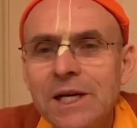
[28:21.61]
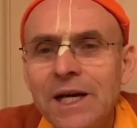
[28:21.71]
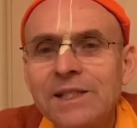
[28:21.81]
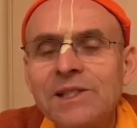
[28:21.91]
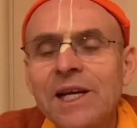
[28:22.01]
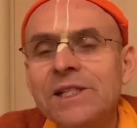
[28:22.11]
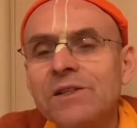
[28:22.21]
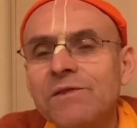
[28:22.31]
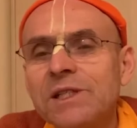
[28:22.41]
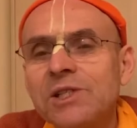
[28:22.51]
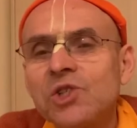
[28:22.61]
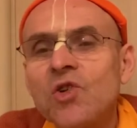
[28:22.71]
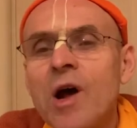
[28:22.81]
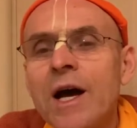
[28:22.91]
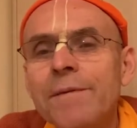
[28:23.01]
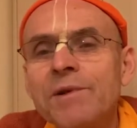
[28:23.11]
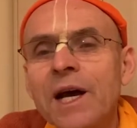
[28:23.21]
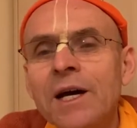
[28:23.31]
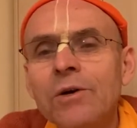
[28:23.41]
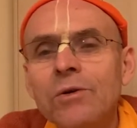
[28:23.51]
extensively described
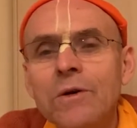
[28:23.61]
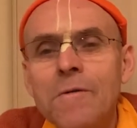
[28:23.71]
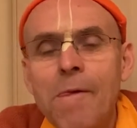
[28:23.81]
how